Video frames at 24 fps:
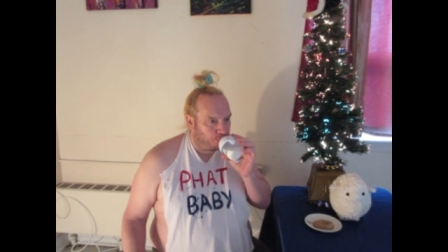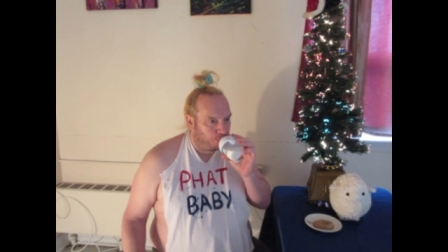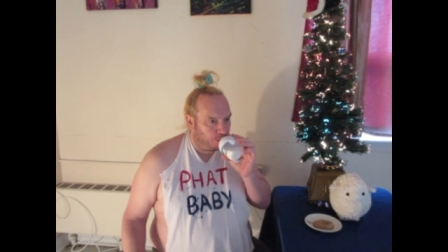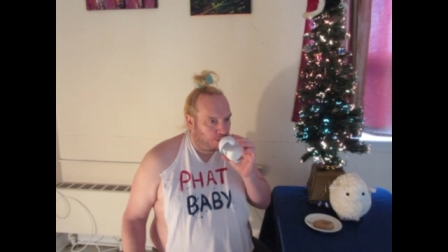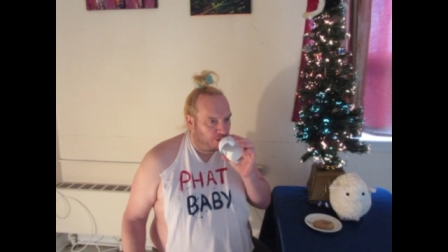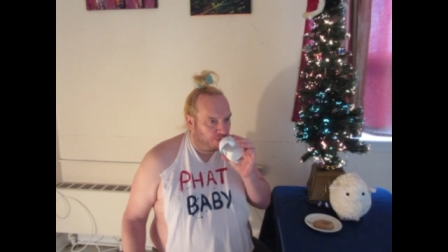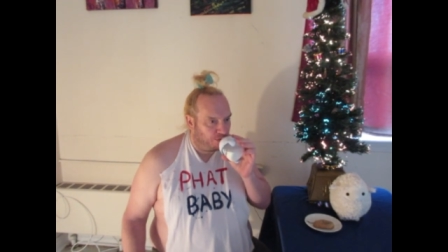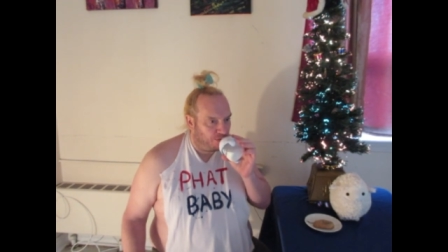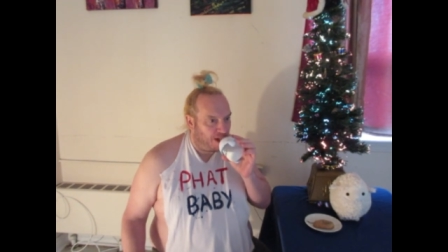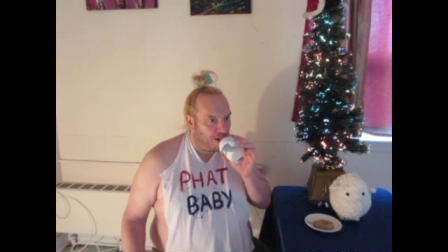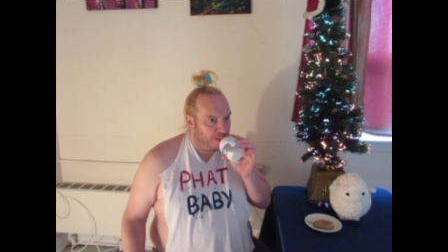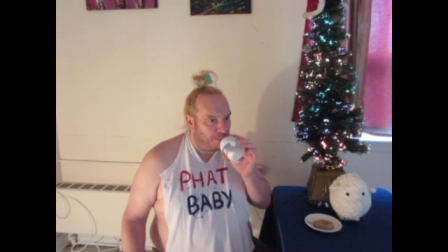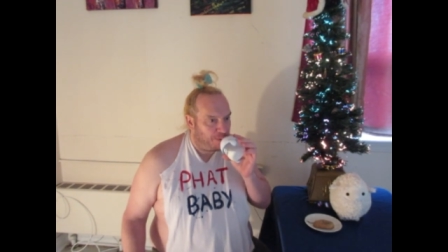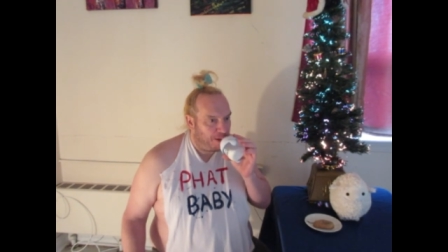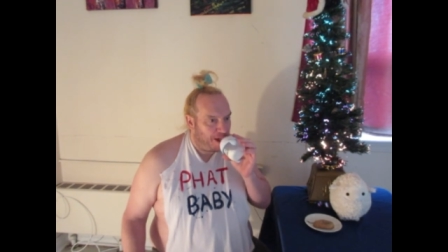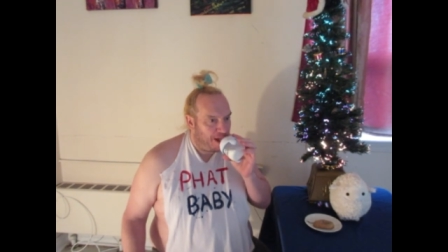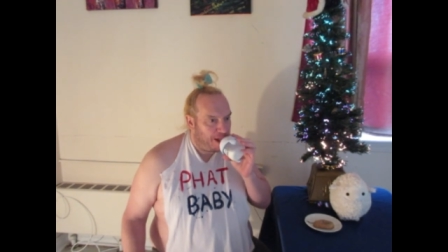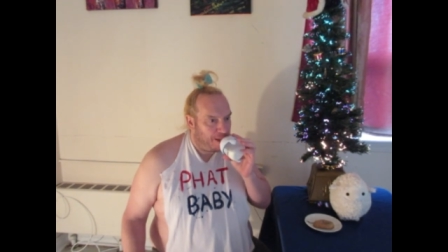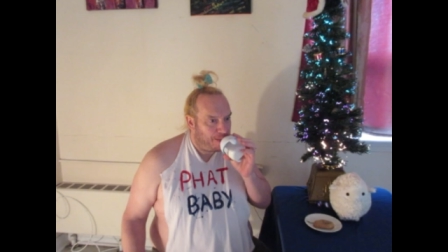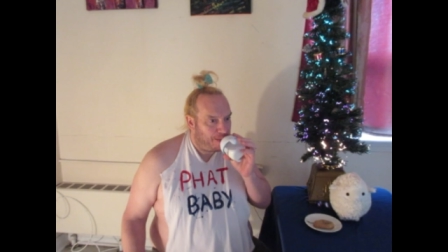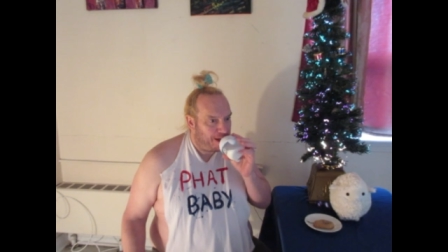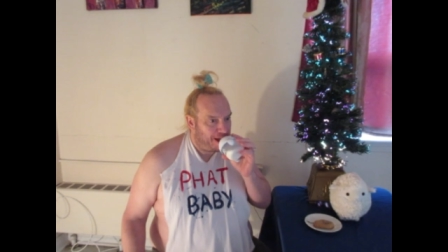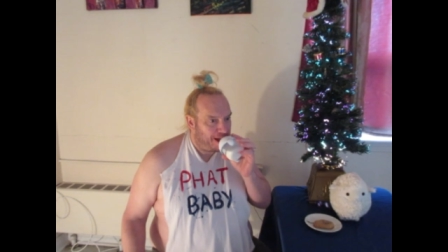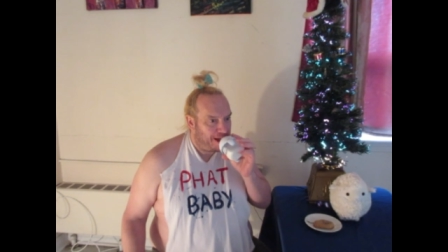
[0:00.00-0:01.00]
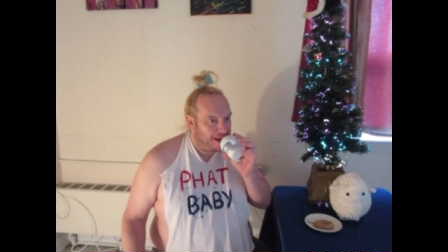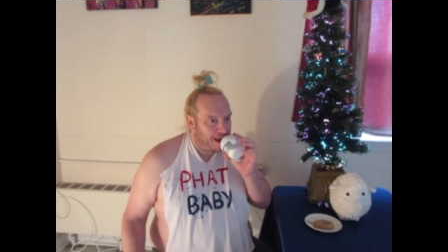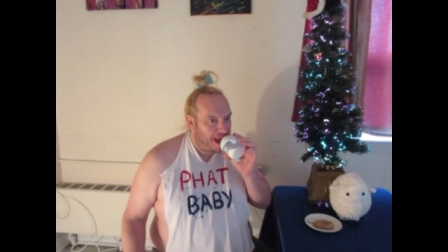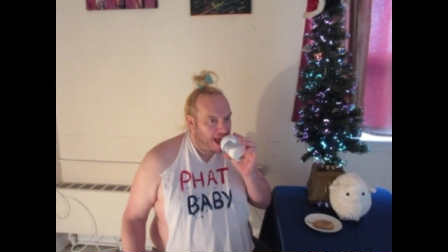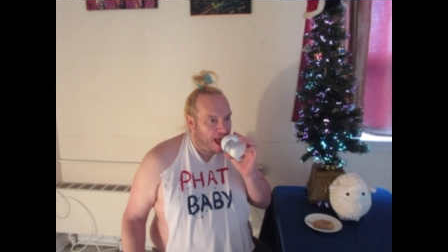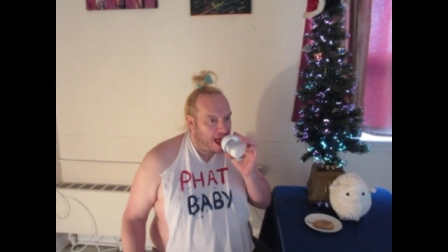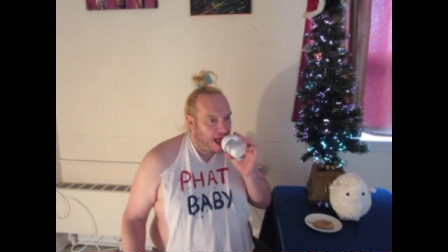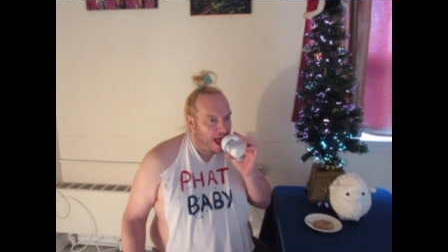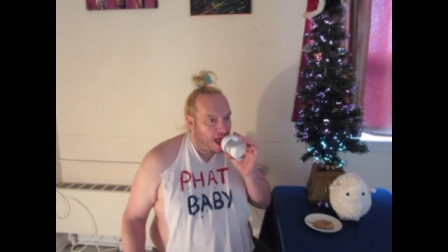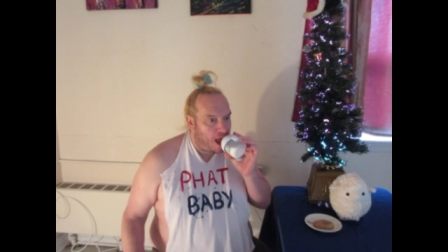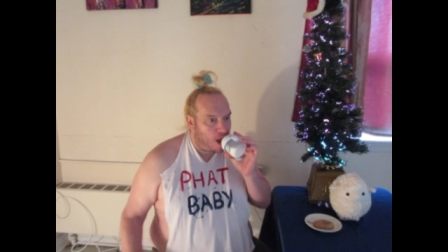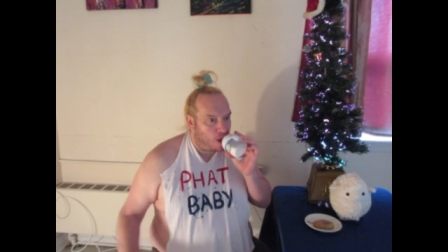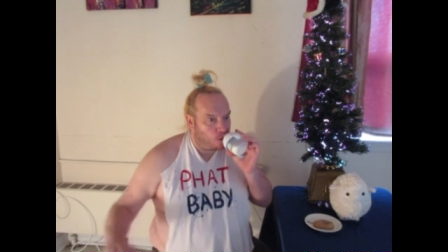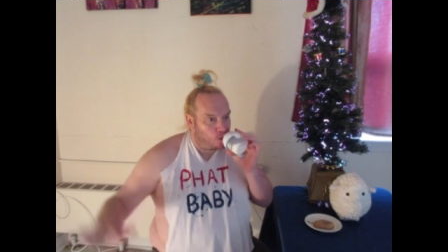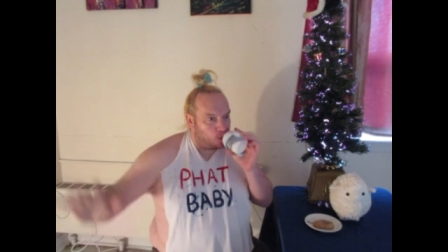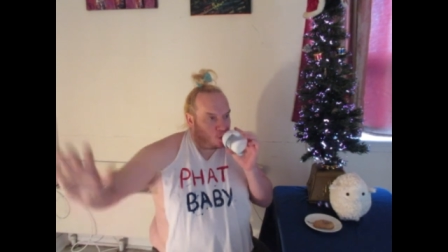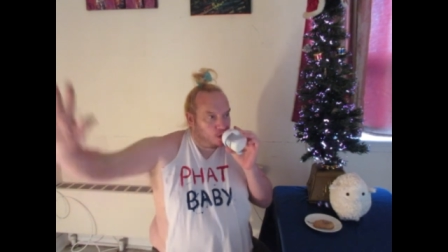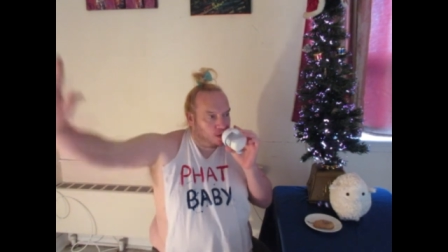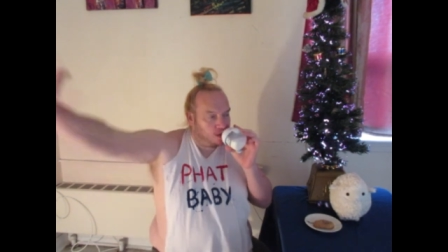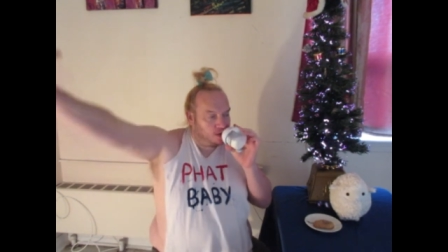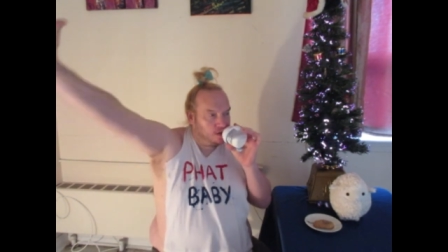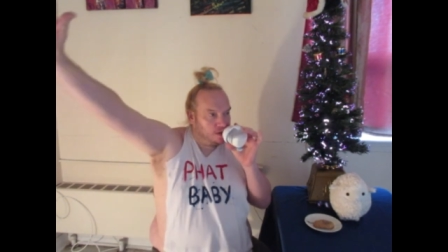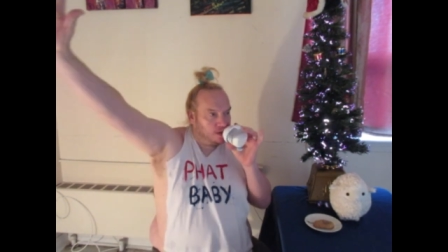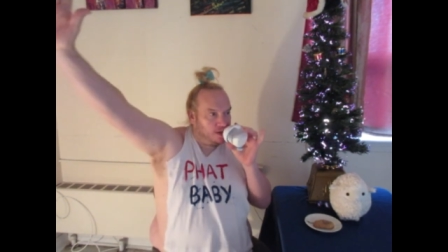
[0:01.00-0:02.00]
Fat baby, yeah,
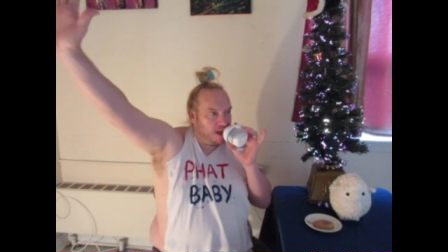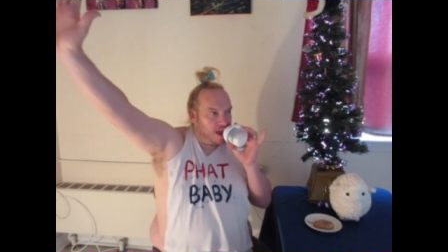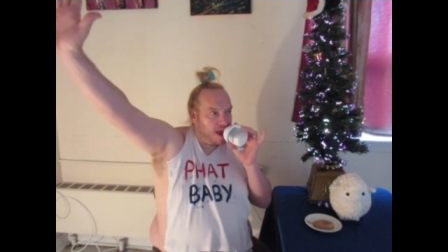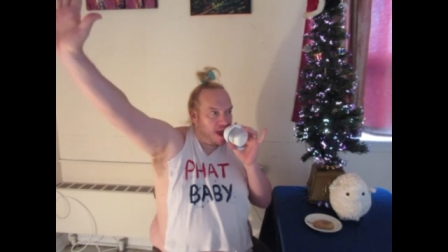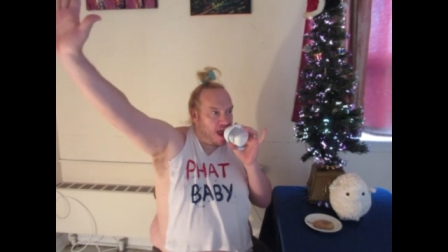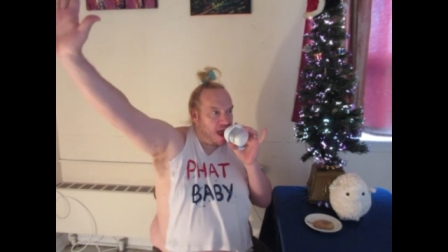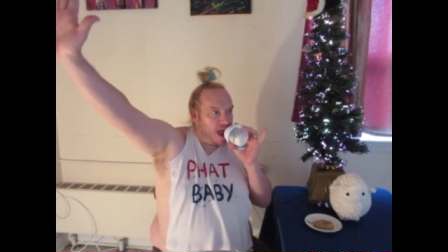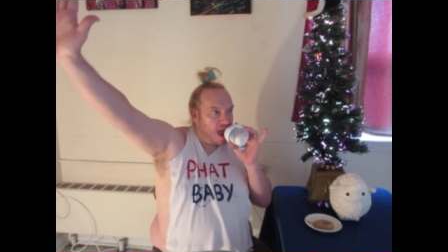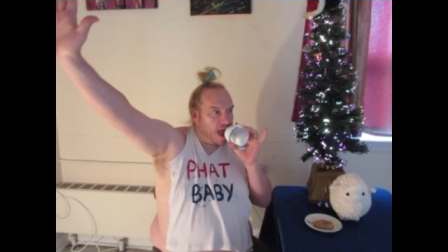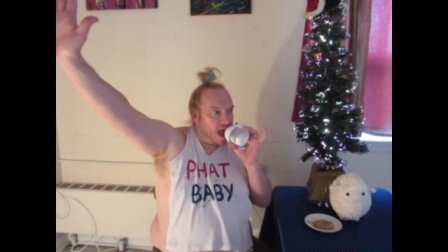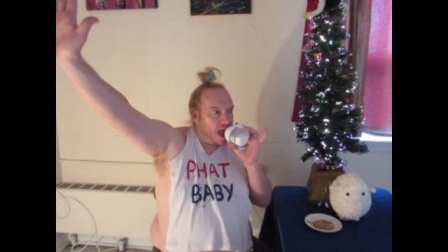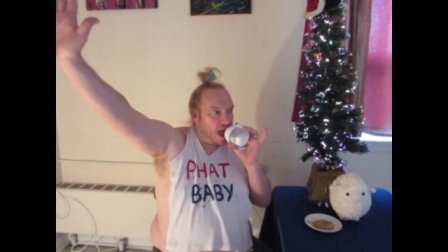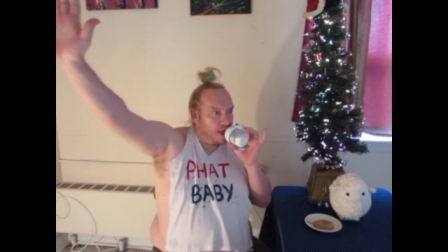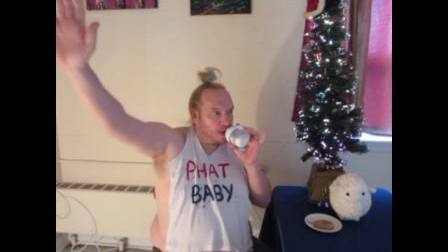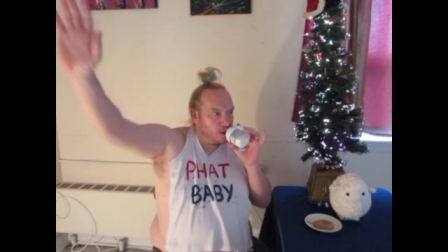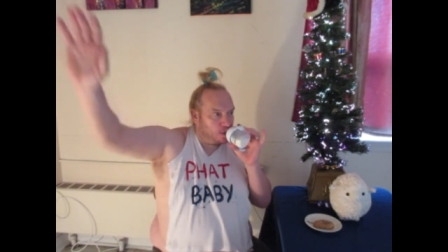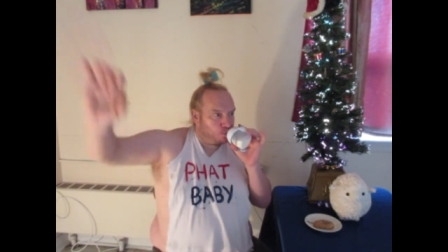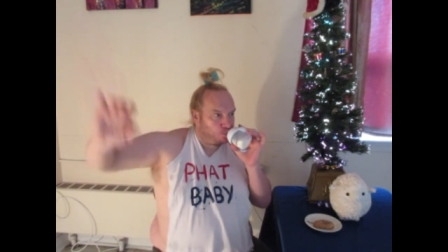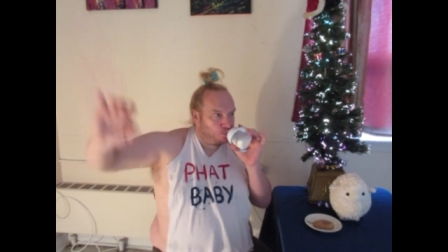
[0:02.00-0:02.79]
yeah.